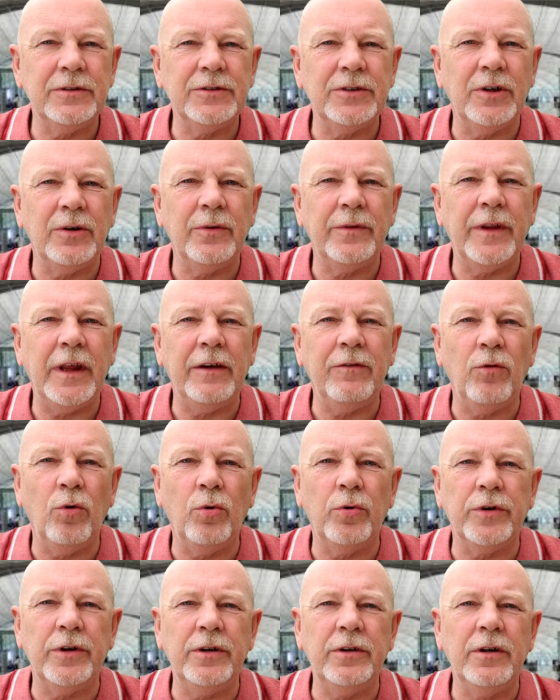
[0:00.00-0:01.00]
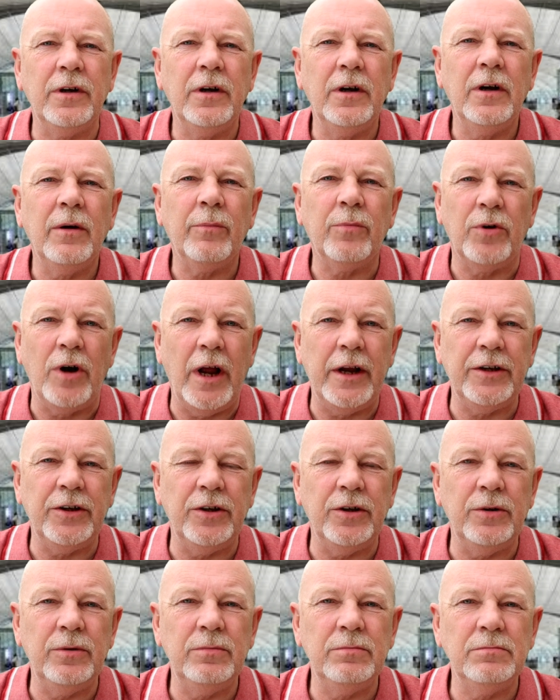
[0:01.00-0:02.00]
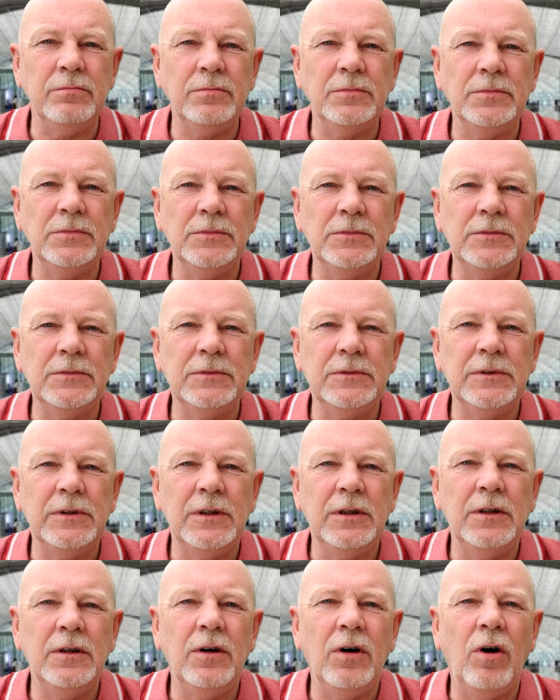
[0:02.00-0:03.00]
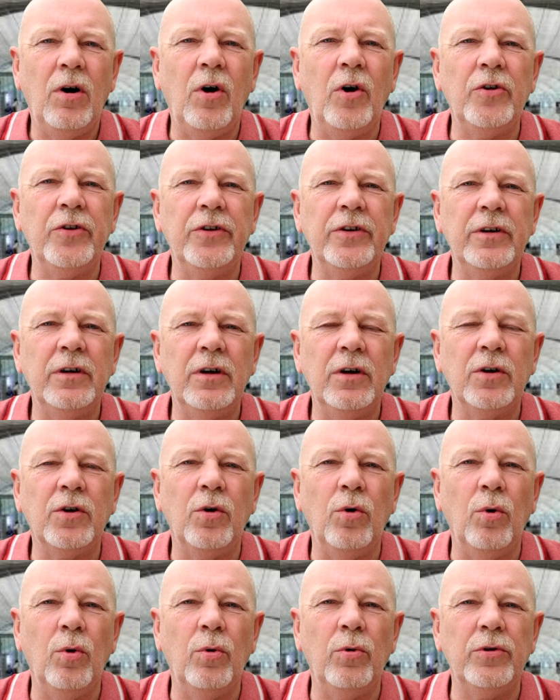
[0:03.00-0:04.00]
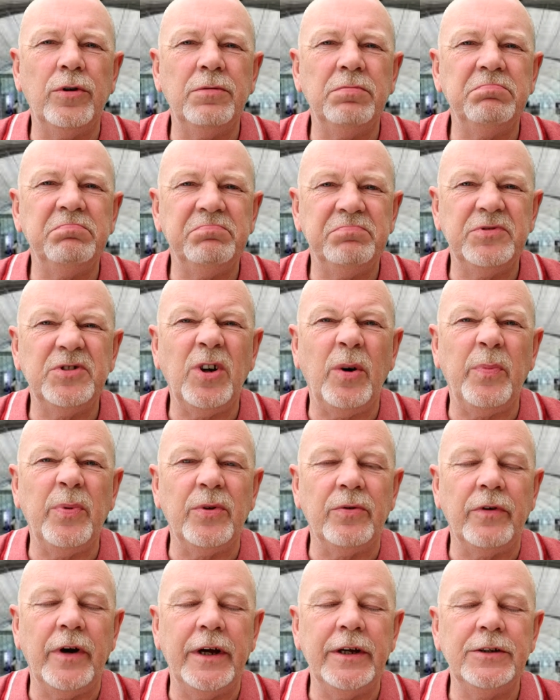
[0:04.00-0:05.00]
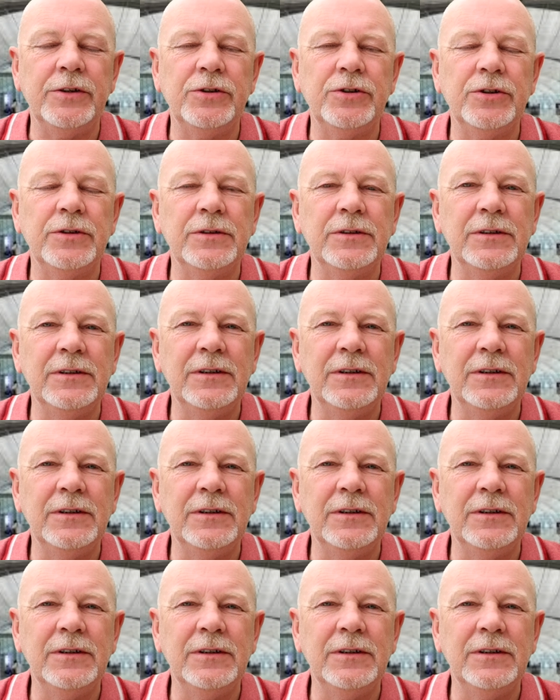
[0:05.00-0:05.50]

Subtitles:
So they've ordered brand new Honda Accord, top of the range.